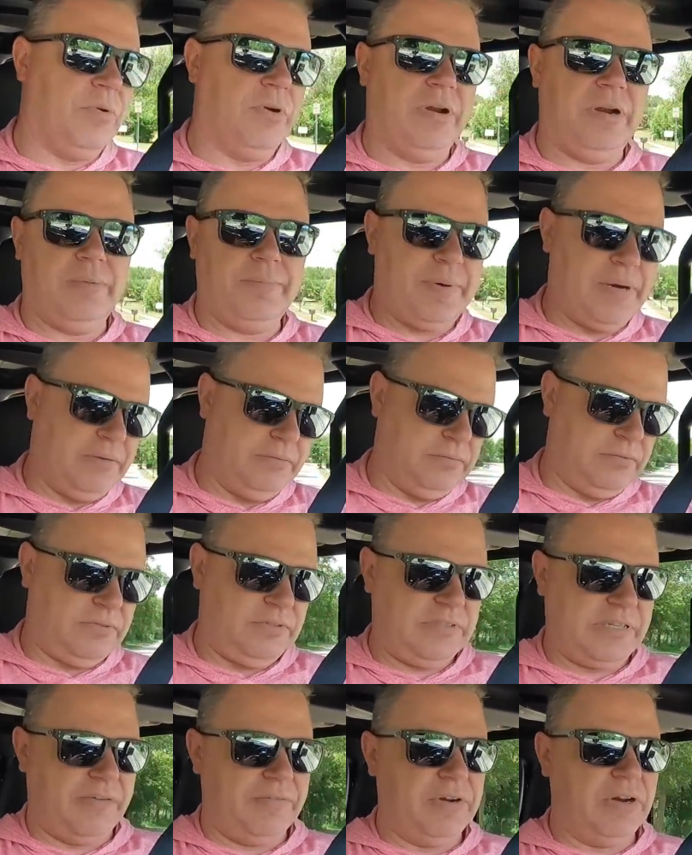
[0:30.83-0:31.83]
We're at about
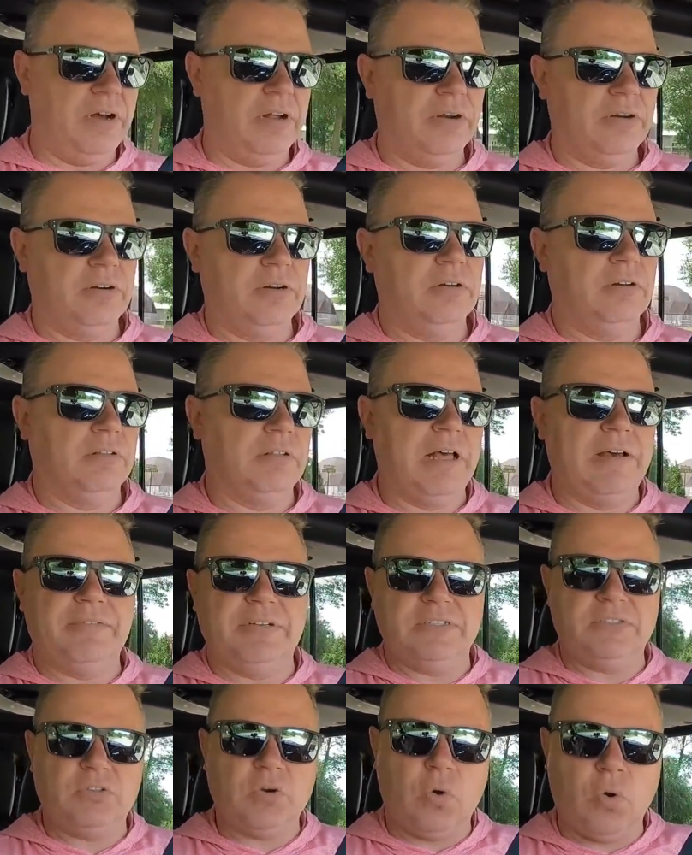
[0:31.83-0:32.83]

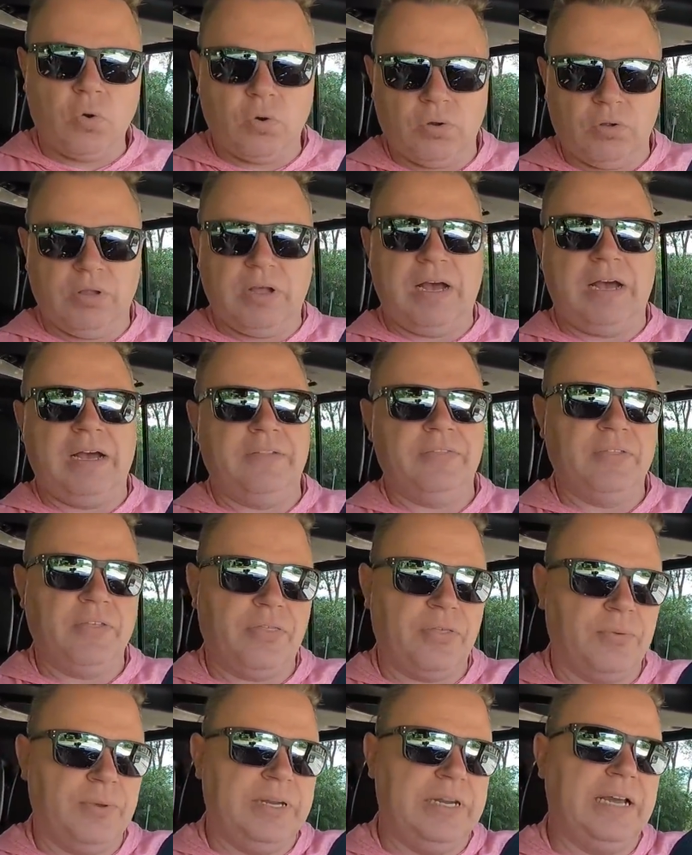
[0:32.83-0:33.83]
711 total on the
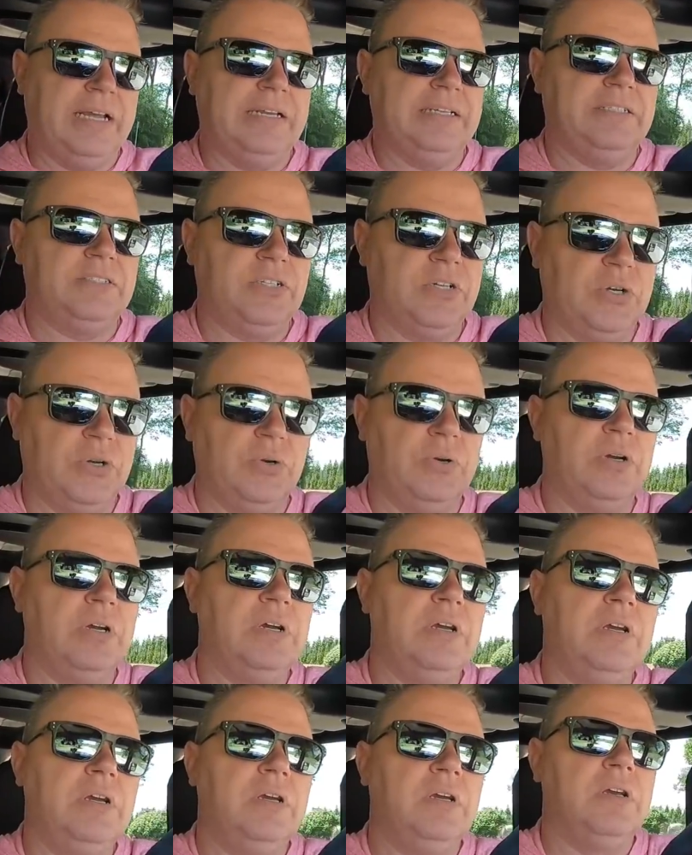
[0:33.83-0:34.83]

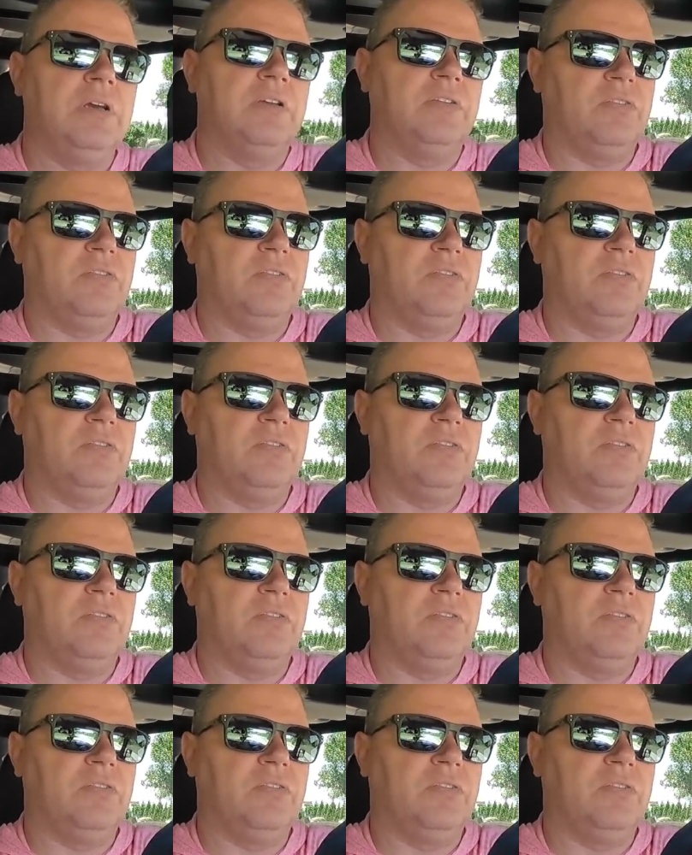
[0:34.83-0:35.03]
392.